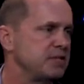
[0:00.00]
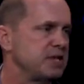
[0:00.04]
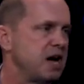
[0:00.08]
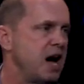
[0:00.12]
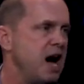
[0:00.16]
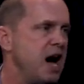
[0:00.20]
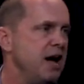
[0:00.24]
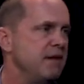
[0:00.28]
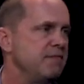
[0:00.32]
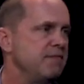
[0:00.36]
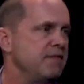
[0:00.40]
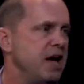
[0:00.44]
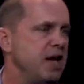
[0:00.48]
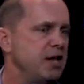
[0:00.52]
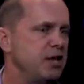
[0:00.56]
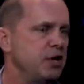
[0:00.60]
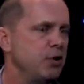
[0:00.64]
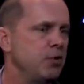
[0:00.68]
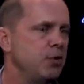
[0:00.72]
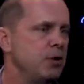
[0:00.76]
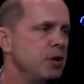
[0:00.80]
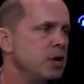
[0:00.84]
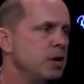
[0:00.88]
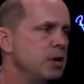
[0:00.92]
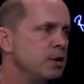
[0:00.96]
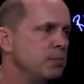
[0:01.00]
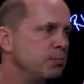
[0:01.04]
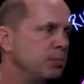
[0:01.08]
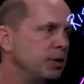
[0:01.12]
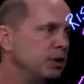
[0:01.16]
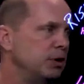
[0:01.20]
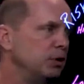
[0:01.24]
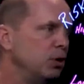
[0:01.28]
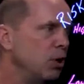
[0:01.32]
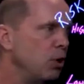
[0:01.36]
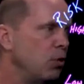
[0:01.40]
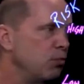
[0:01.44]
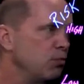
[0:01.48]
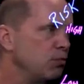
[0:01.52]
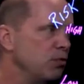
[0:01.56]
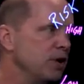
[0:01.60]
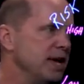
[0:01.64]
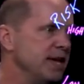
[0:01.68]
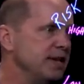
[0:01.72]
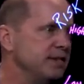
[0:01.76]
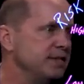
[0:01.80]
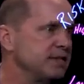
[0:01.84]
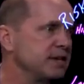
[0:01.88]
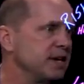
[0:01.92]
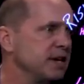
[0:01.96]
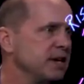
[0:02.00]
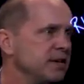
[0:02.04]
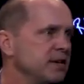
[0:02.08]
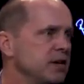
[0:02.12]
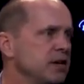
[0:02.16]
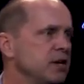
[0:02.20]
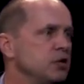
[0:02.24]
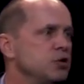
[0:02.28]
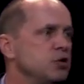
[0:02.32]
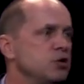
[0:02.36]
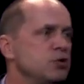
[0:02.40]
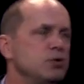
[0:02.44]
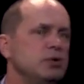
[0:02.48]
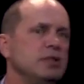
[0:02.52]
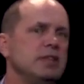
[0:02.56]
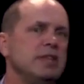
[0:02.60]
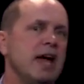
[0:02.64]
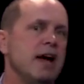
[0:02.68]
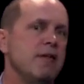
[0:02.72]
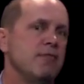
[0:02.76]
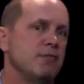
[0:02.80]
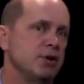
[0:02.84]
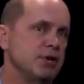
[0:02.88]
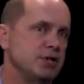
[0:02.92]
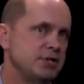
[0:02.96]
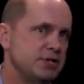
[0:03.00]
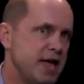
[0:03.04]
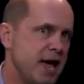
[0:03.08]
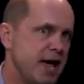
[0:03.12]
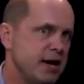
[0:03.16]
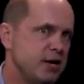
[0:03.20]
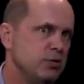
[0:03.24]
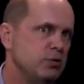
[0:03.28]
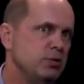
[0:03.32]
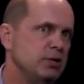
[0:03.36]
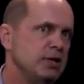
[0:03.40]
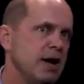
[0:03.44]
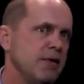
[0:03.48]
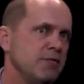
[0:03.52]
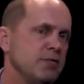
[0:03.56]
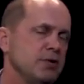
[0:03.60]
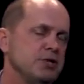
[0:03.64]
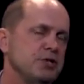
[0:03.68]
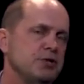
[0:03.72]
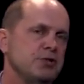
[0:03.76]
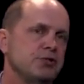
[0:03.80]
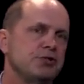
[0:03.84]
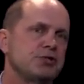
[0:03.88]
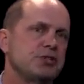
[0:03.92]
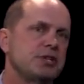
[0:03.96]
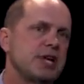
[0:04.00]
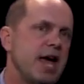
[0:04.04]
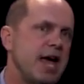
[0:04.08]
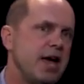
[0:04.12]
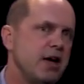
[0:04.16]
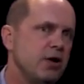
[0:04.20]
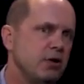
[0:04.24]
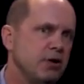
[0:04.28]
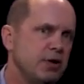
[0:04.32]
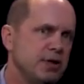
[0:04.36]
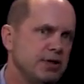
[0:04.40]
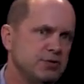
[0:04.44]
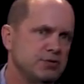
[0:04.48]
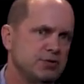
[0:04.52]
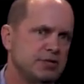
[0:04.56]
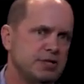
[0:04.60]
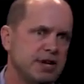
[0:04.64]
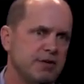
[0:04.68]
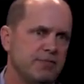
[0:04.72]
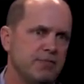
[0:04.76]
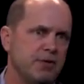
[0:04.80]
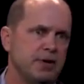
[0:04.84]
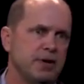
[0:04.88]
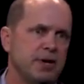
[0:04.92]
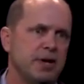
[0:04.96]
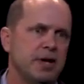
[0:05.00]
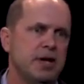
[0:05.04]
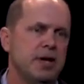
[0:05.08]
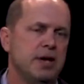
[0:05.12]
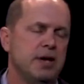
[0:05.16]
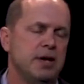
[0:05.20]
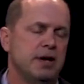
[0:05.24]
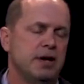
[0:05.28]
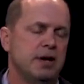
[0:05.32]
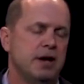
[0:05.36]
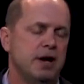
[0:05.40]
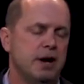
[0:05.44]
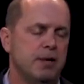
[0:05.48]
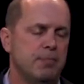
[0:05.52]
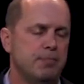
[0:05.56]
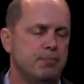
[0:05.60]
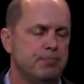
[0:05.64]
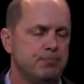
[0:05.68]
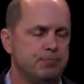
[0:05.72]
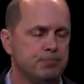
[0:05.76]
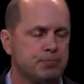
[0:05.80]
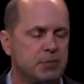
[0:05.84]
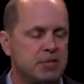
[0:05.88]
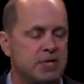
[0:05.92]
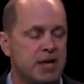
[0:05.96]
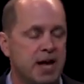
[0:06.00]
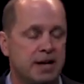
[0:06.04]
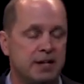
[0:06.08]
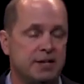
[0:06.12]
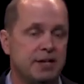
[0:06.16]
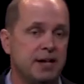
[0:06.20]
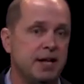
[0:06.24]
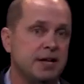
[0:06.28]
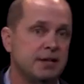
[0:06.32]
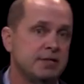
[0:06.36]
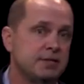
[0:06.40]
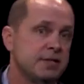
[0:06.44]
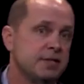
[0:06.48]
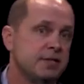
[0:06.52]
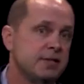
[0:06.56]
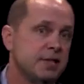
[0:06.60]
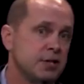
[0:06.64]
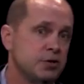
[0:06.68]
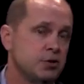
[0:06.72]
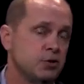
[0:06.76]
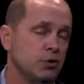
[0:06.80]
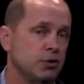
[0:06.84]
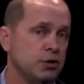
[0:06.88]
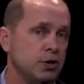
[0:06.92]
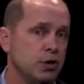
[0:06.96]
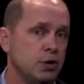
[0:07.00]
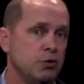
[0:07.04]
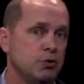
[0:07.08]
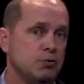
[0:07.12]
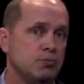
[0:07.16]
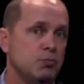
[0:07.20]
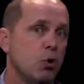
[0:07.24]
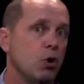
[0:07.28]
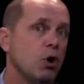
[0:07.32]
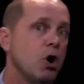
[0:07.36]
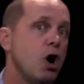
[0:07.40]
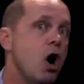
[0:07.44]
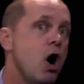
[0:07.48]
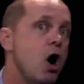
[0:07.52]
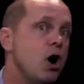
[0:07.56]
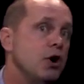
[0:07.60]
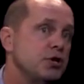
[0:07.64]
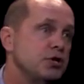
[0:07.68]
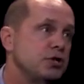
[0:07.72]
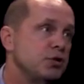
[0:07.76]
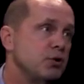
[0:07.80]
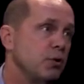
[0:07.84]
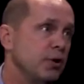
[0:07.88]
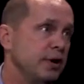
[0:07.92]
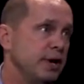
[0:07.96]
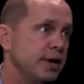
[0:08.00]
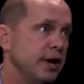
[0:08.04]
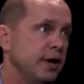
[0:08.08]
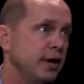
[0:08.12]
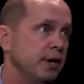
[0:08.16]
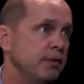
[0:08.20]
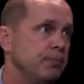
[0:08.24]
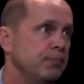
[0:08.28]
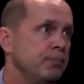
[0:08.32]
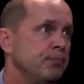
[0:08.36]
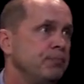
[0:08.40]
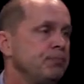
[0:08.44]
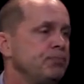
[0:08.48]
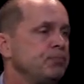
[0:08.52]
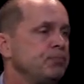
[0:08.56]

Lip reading: it's a high value but low risk, you leverage that. You leverage your scale. And there's different techniques that you'll use, more auction oriented.